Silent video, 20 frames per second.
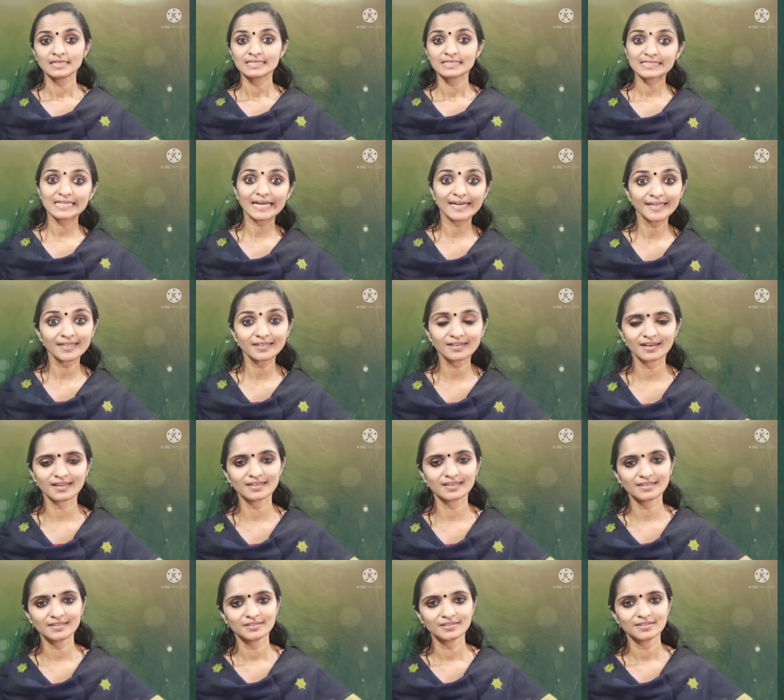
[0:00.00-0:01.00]

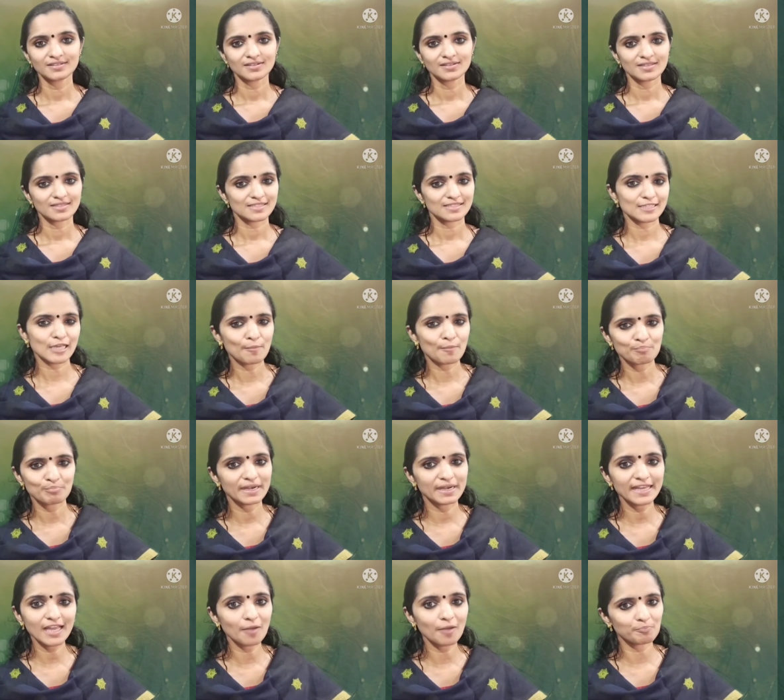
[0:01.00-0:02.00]
Suddenly,
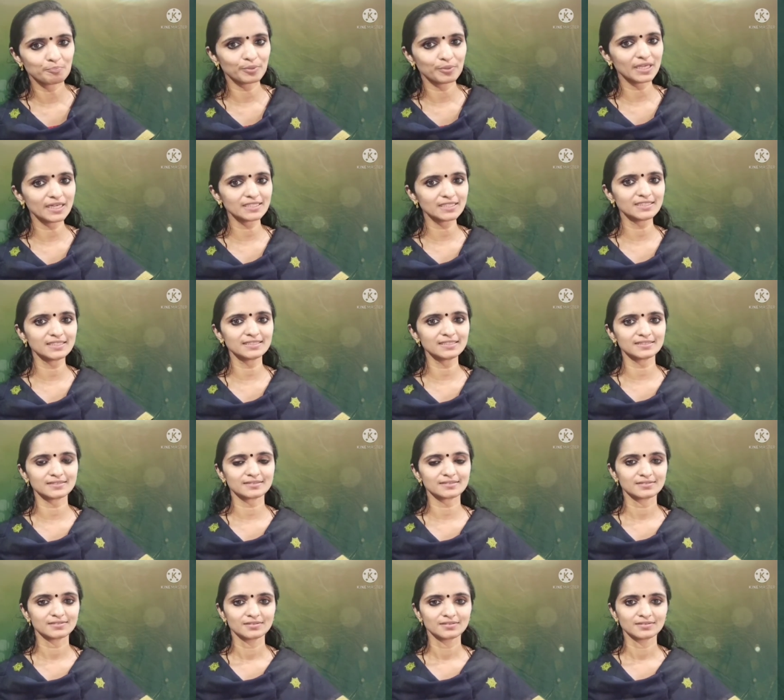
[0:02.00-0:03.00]
somebody appeared there.
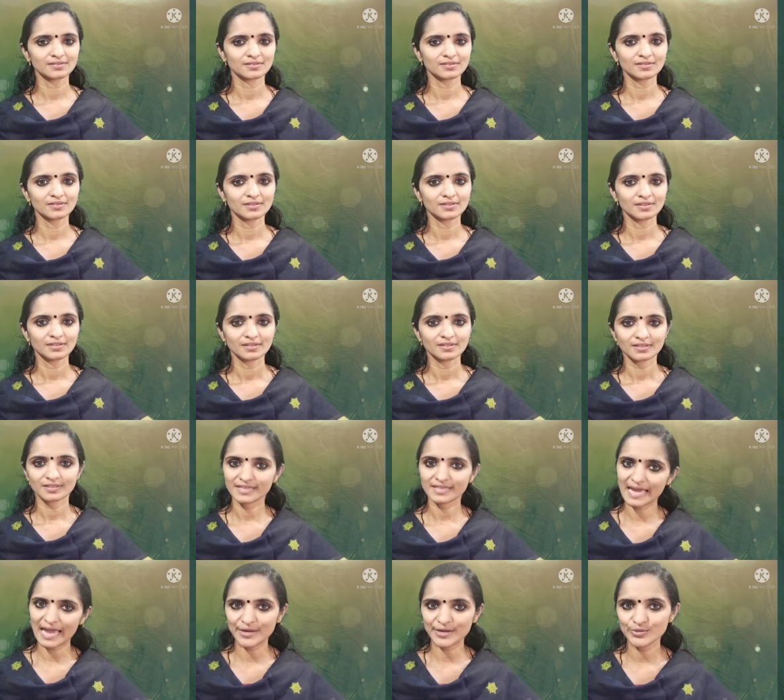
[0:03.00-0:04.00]

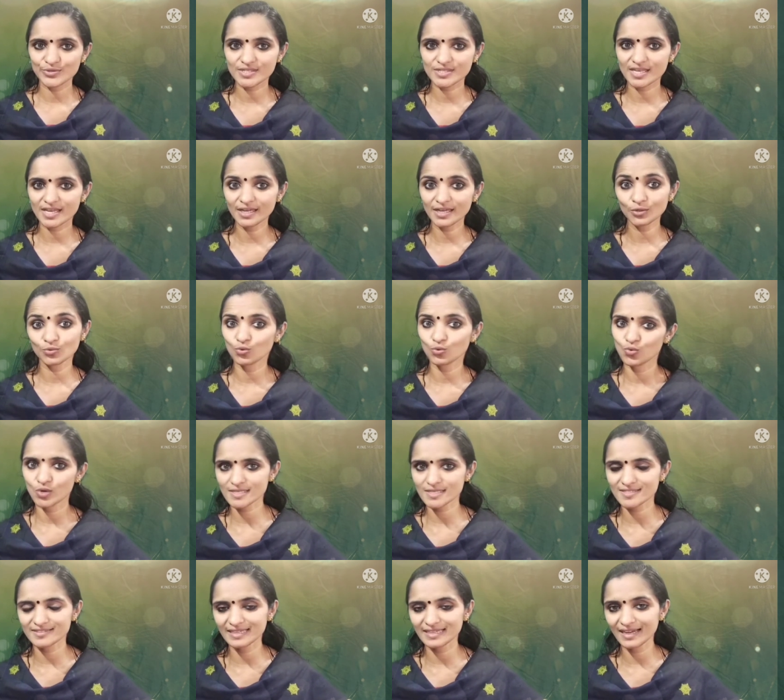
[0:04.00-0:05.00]
Can you say who
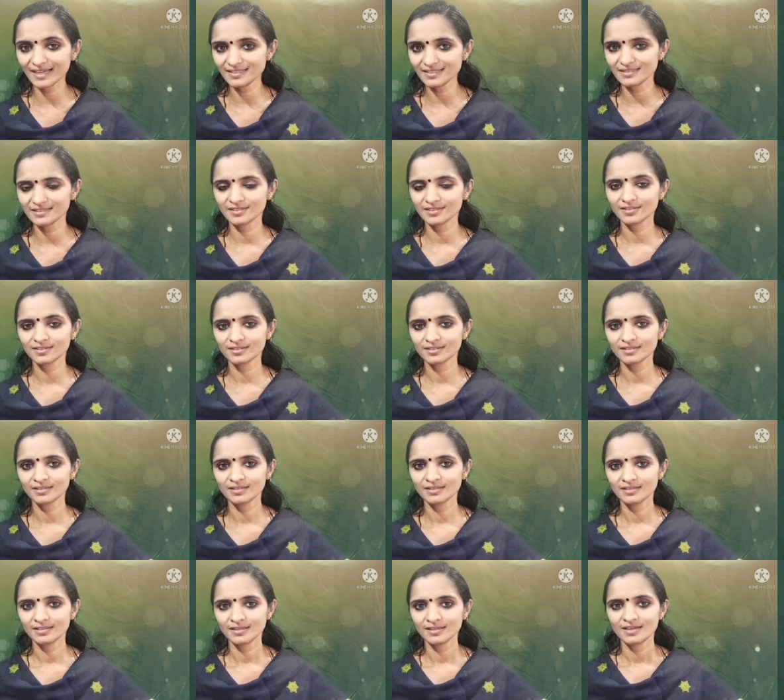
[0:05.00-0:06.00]
was that?
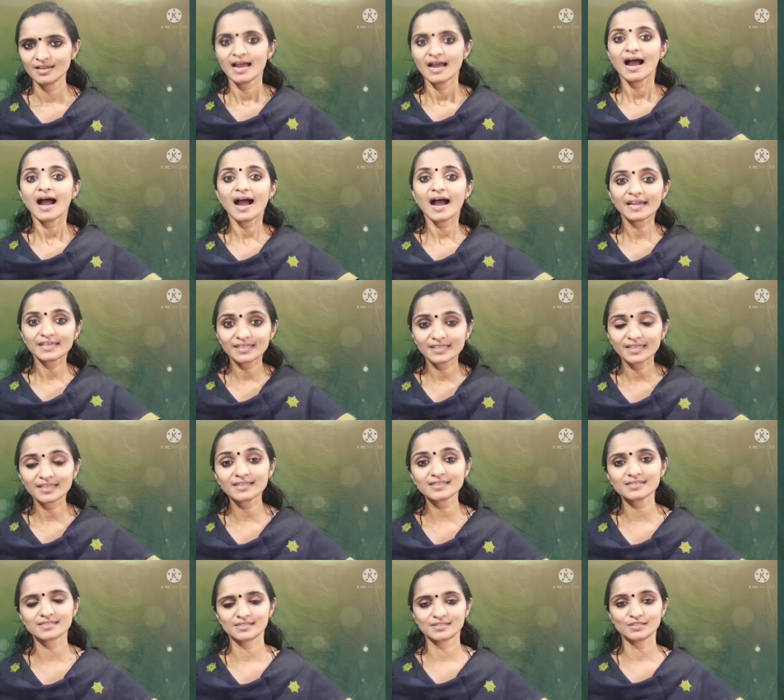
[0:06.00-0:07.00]

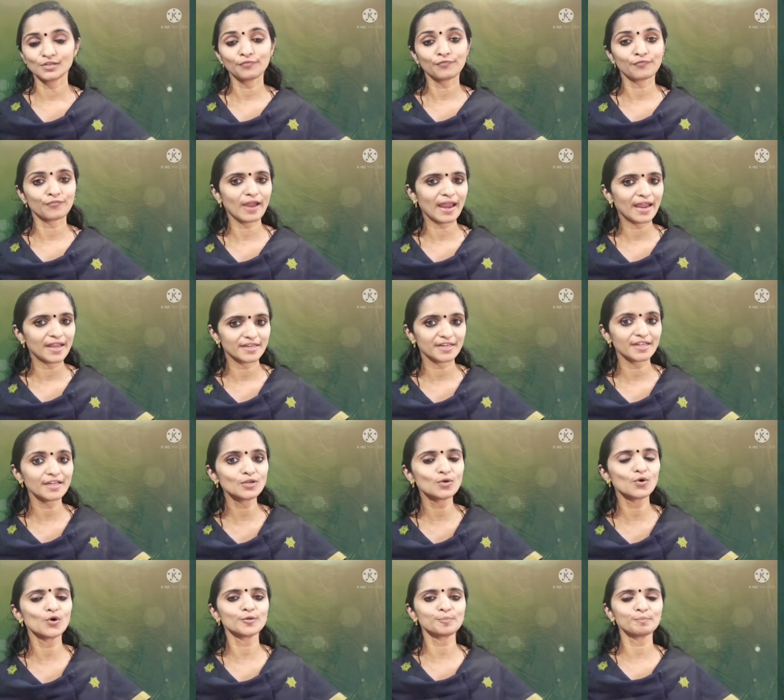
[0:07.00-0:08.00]
Yes, the
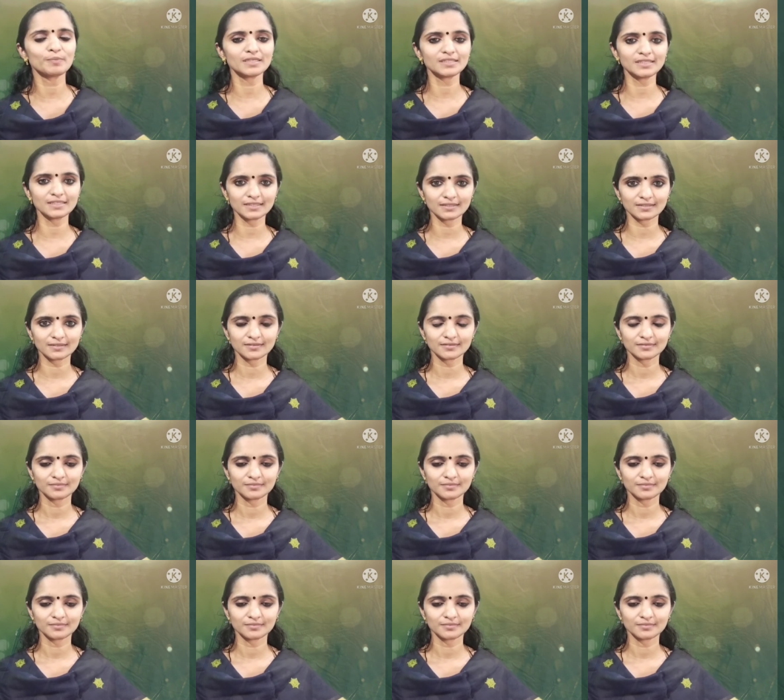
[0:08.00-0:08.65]
fairy godmother.